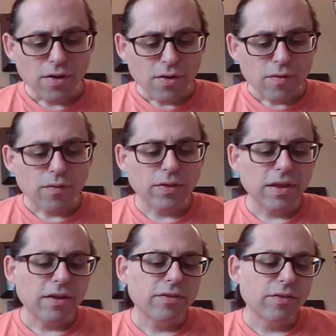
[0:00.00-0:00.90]
For
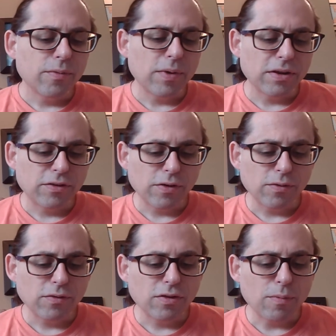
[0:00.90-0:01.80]
this, we attune
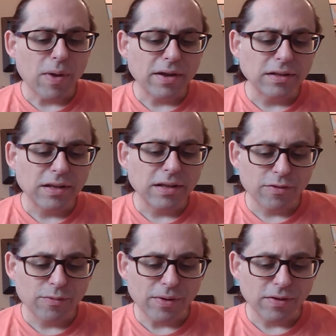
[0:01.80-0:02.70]
to the bodily
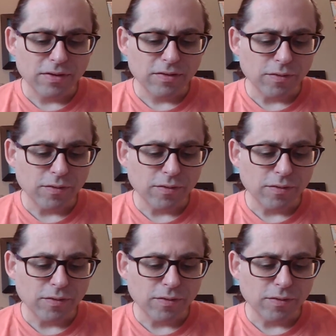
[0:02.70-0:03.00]
experience